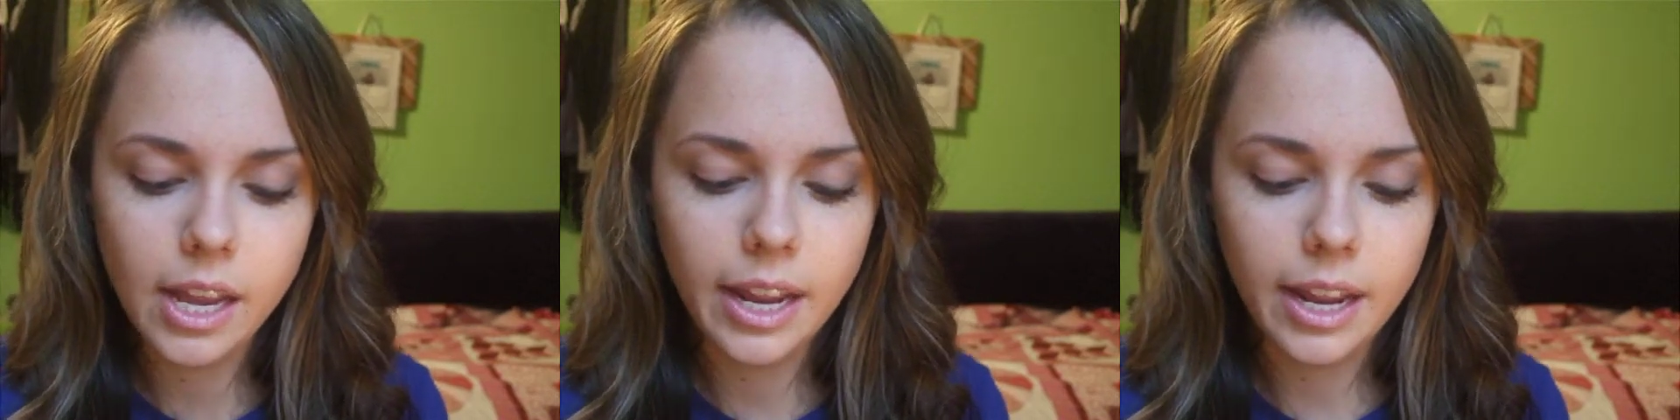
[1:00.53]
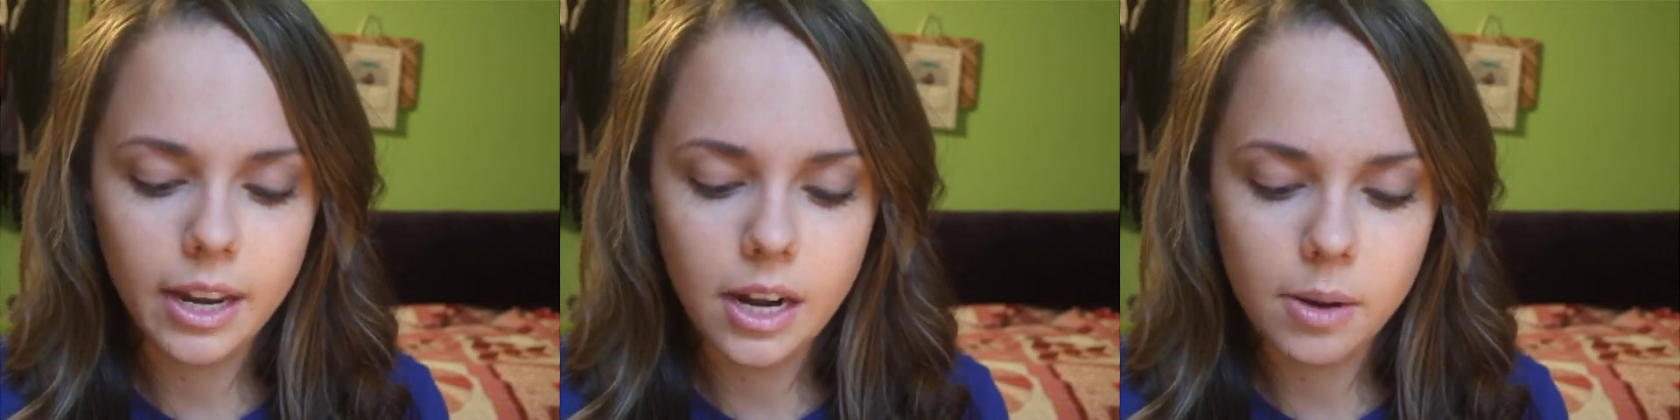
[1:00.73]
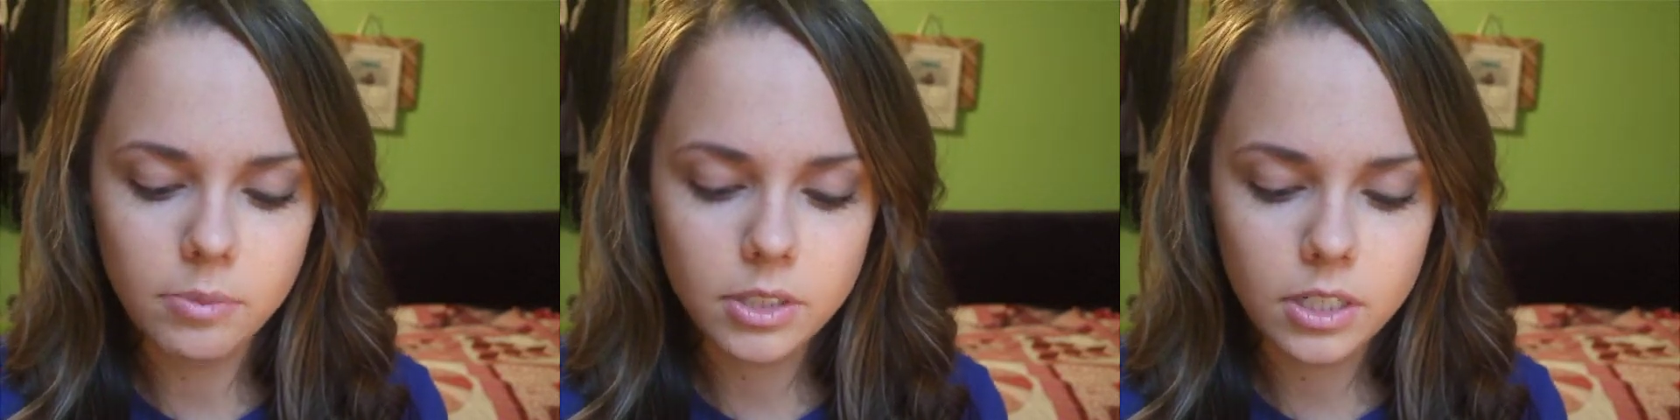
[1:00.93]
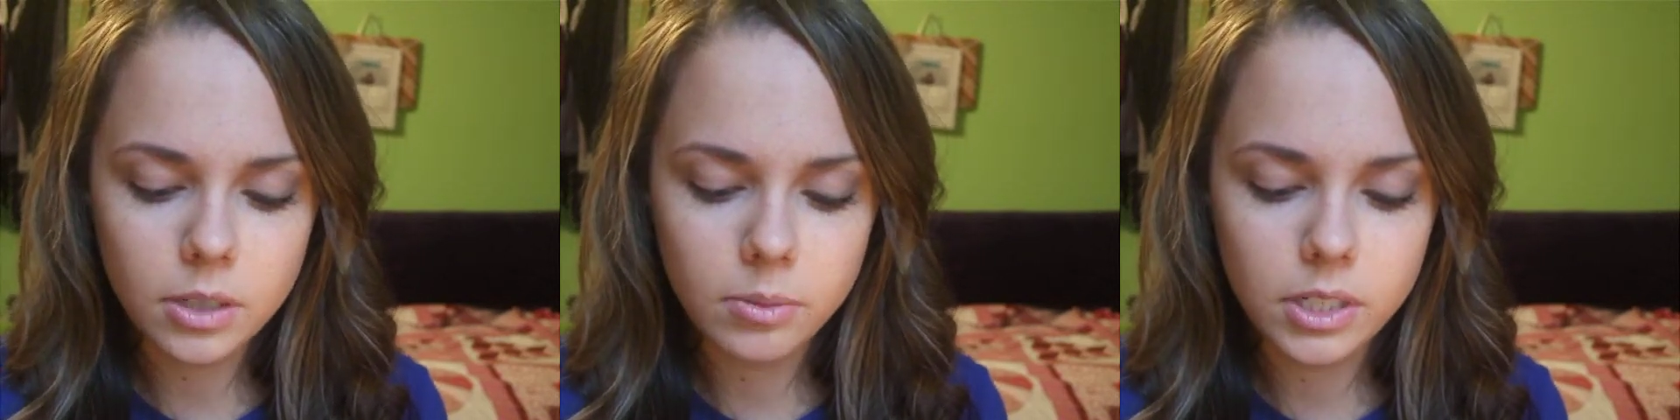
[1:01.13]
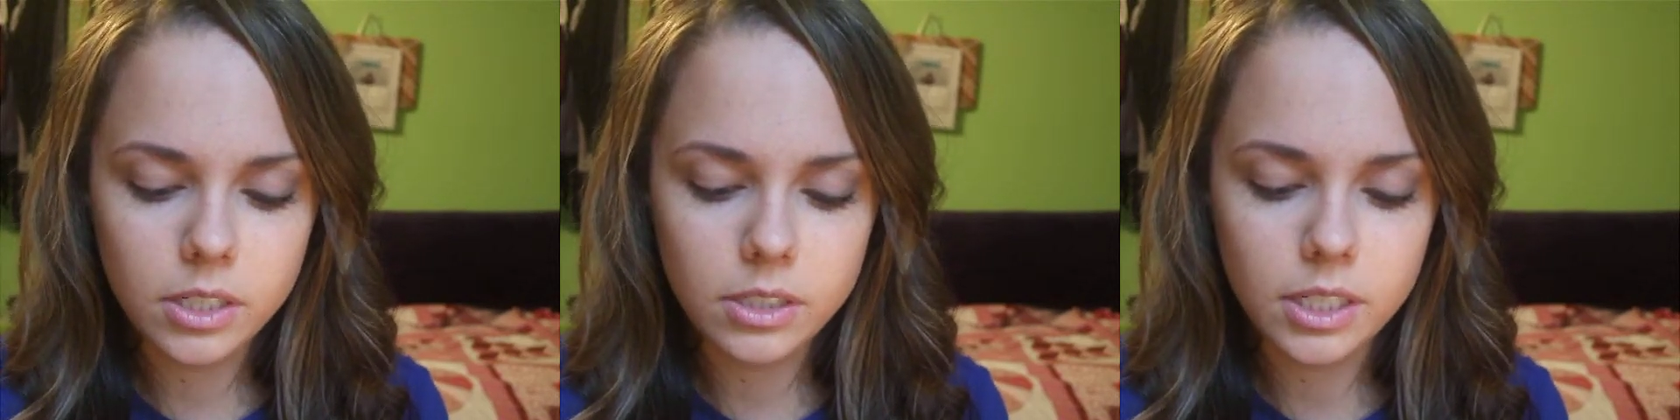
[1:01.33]
and I'm just going
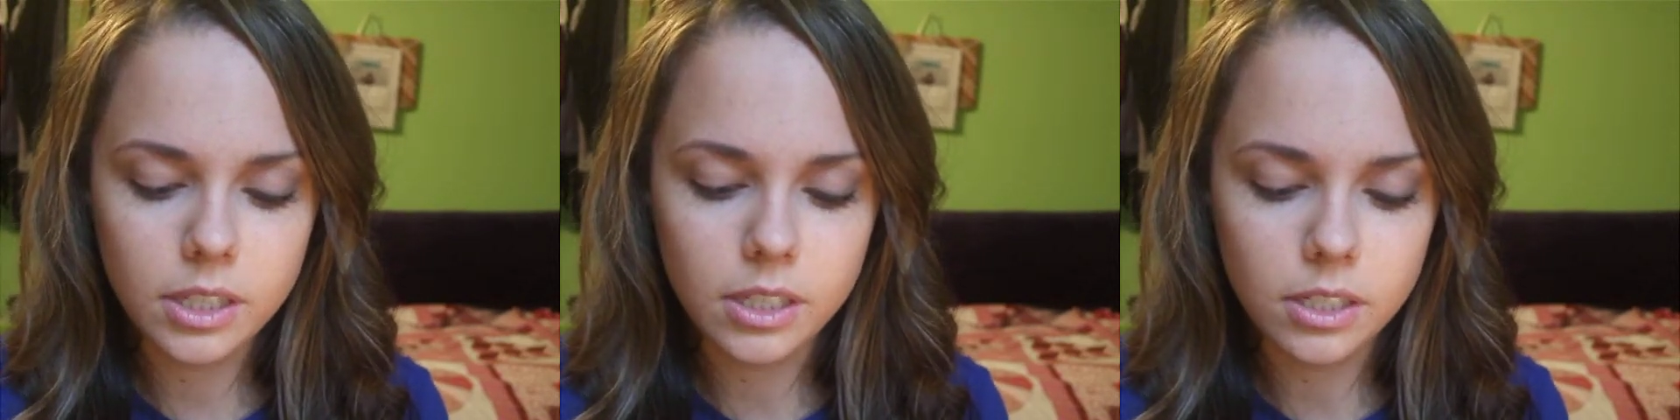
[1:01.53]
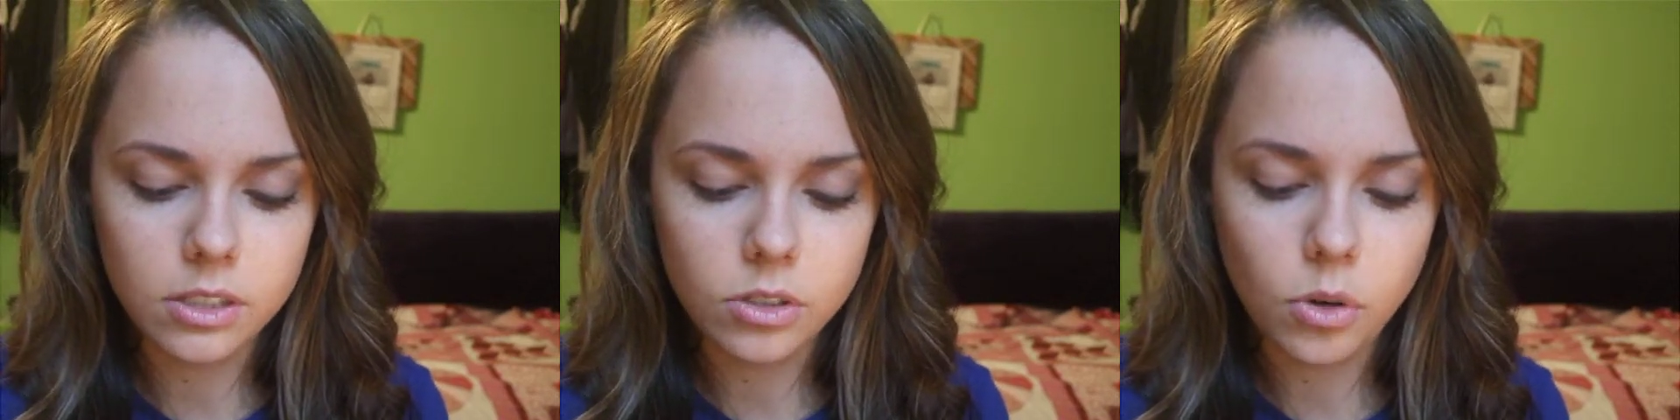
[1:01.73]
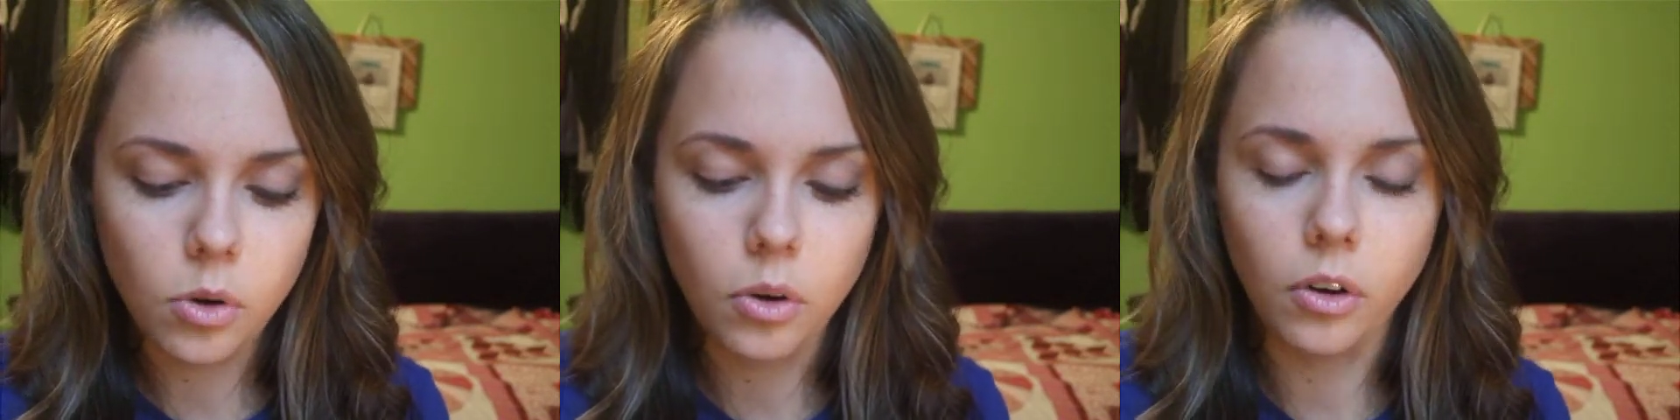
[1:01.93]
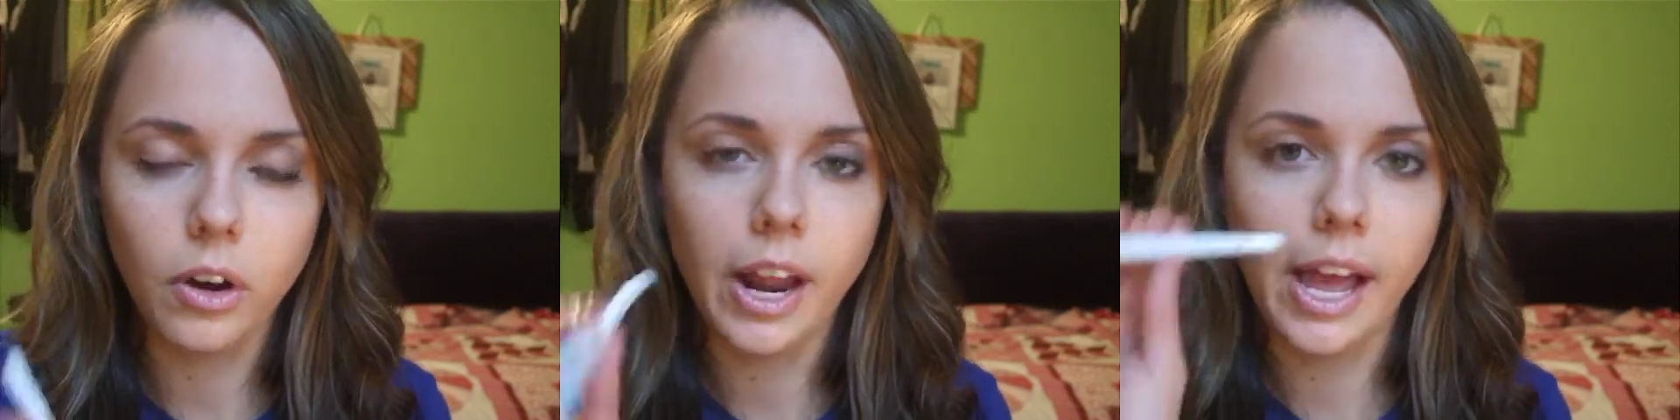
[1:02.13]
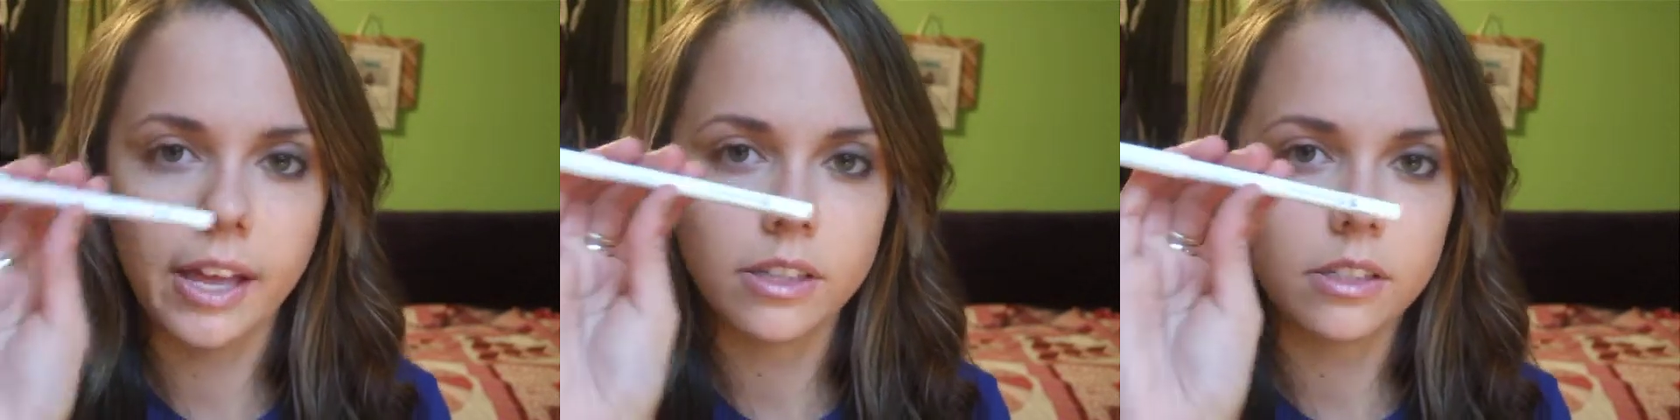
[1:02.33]
to be using this
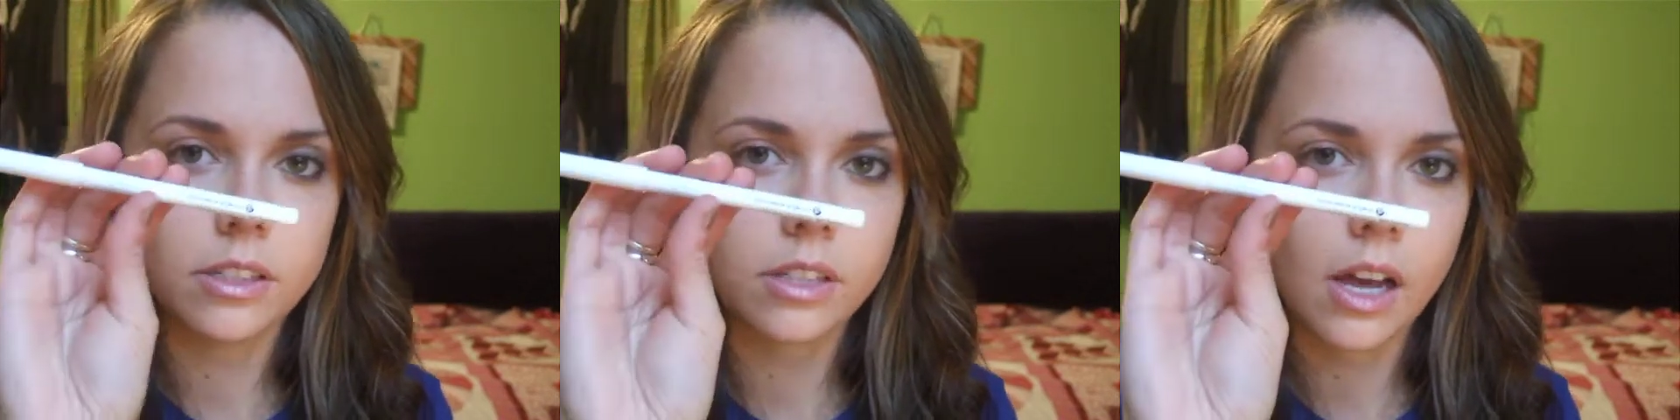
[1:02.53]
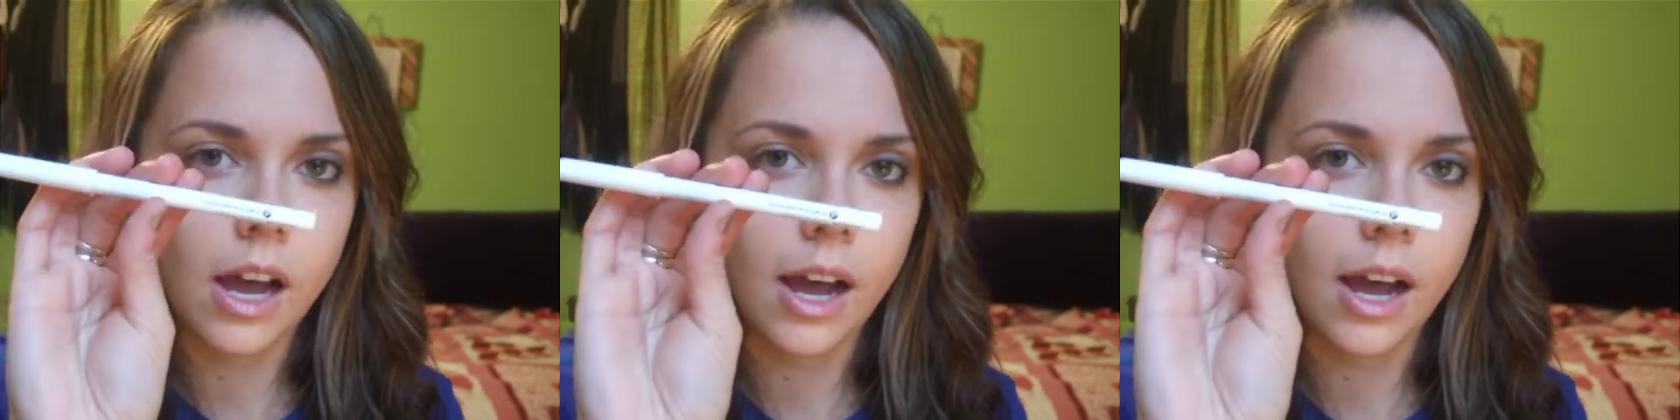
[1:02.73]
Corez